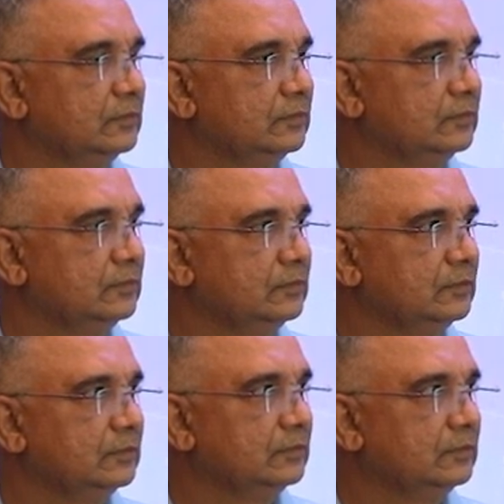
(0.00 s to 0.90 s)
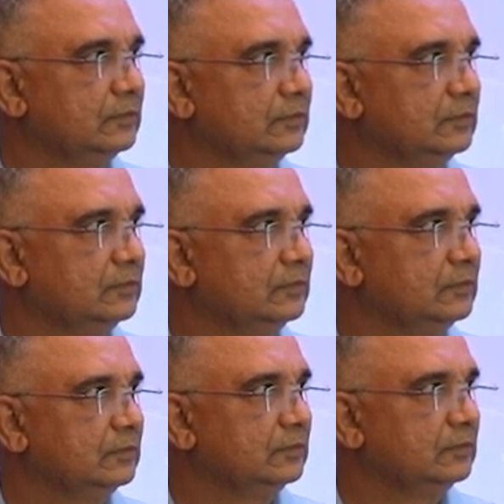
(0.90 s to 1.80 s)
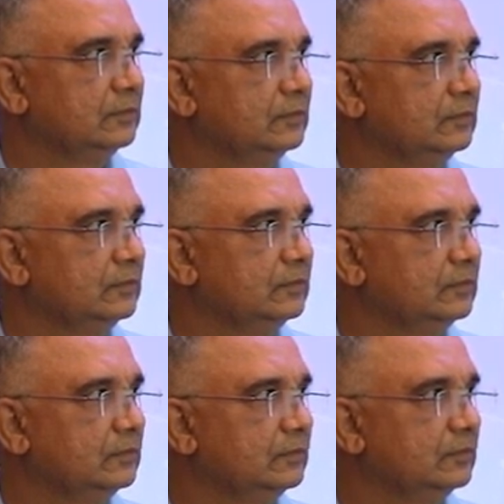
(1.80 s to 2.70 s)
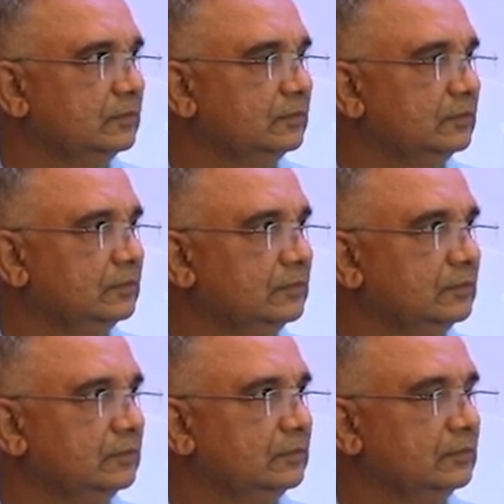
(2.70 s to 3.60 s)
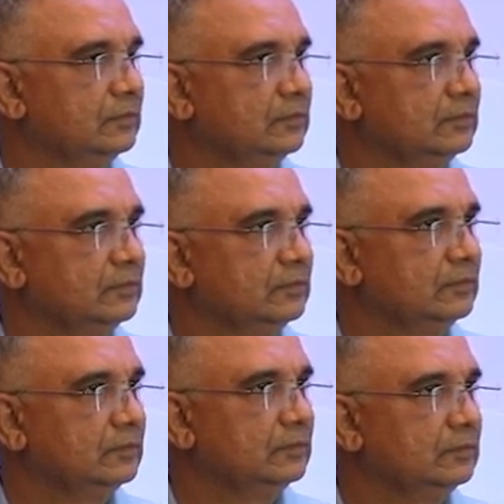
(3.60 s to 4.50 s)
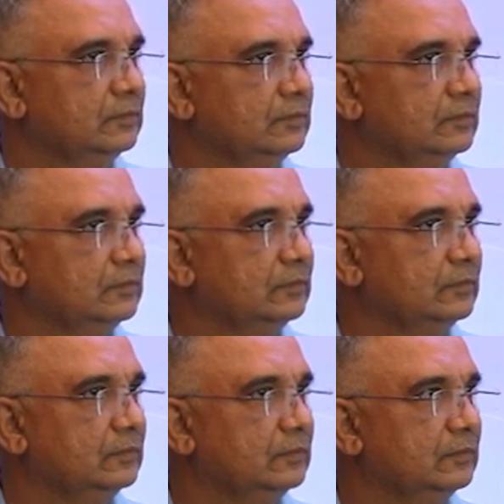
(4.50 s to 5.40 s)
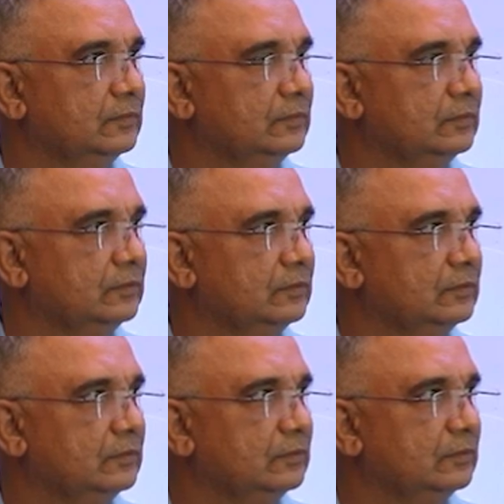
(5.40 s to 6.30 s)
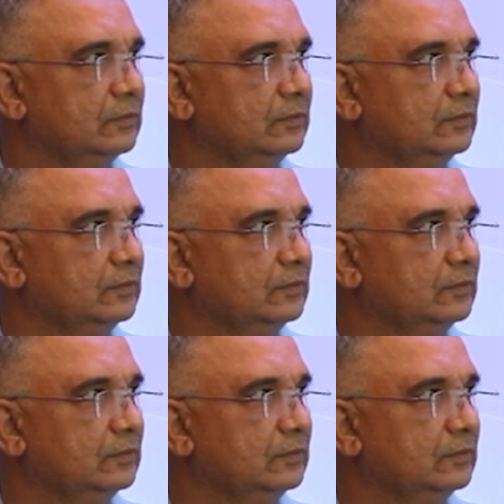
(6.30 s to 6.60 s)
[no speech]